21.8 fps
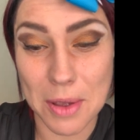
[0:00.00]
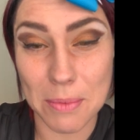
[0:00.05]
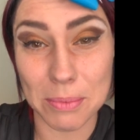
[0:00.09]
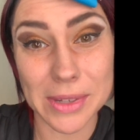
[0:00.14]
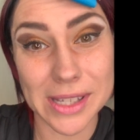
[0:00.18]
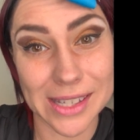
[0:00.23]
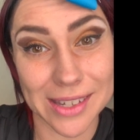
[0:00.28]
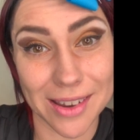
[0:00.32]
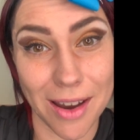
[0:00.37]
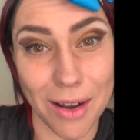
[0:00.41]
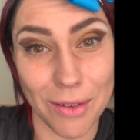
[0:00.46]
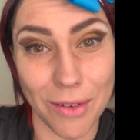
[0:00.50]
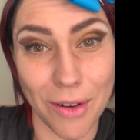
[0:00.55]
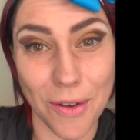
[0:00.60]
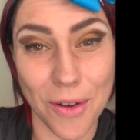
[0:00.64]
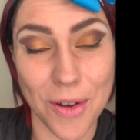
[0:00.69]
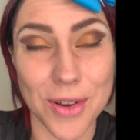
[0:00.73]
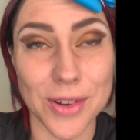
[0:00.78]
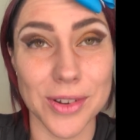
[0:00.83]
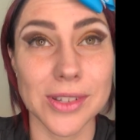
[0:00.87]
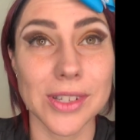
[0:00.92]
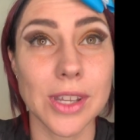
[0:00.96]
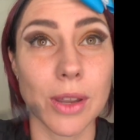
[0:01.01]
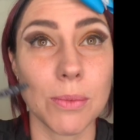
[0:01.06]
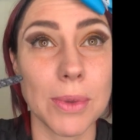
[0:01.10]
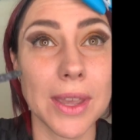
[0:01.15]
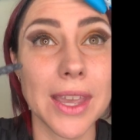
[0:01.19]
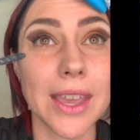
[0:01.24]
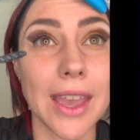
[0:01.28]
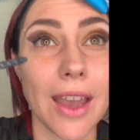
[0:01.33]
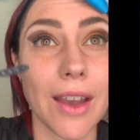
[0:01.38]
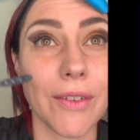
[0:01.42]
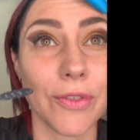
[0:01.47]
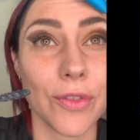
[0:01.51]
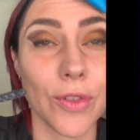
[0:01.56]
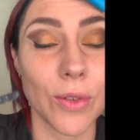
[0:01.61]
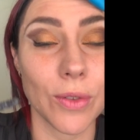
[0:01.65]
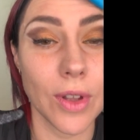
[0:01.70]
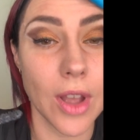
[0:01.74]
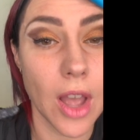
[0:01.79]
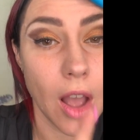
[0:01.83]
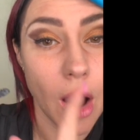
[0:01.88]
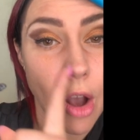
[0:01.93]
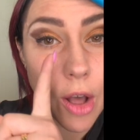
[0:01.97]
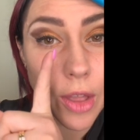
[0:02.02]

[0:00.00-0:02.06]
mascara on, so be careful.